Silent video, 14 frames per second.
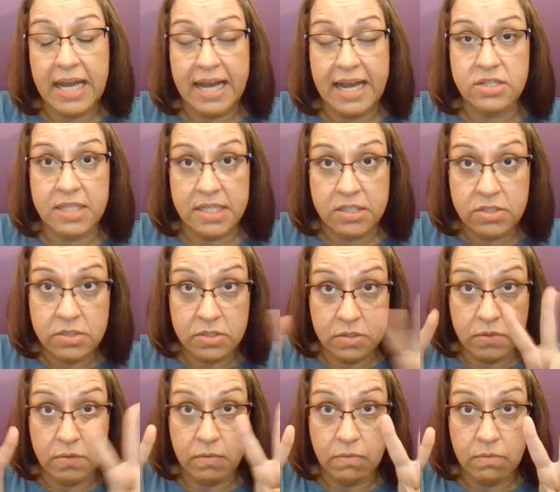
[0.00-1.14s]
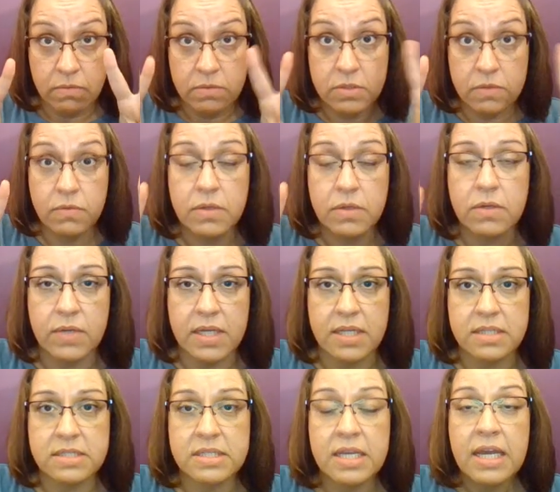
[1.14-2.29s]
Actually, it's two
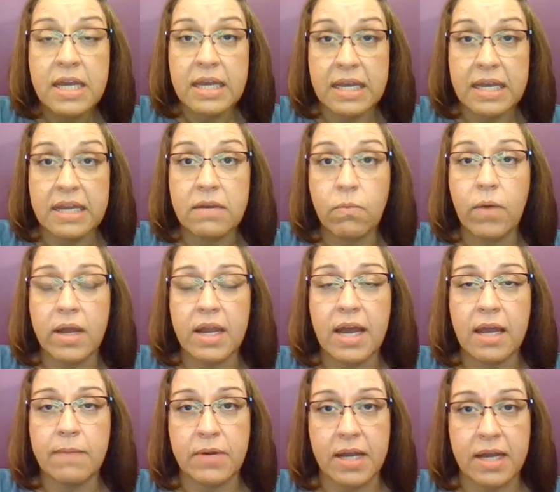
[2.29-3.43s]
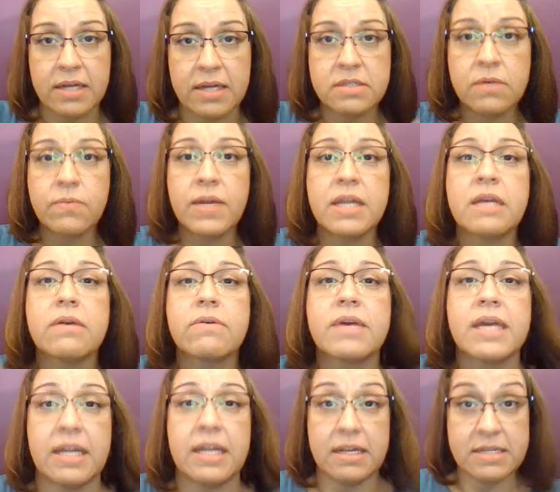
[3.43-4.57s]
units in one HYPERDOC. So when you
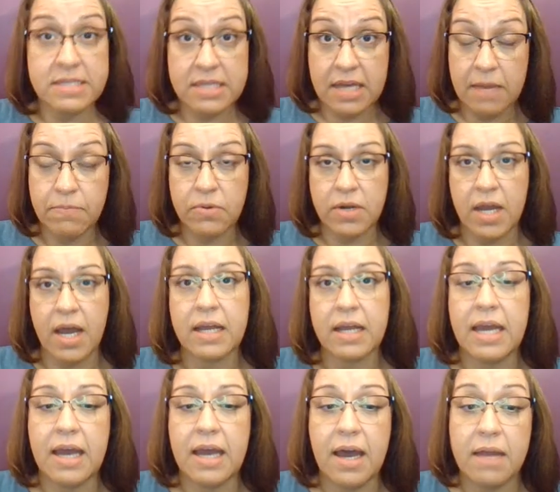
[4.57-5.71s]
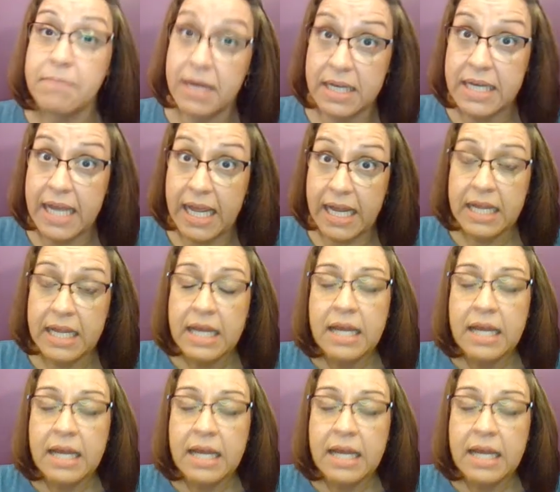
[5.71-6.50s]
get into the HYPERDOC on Monday,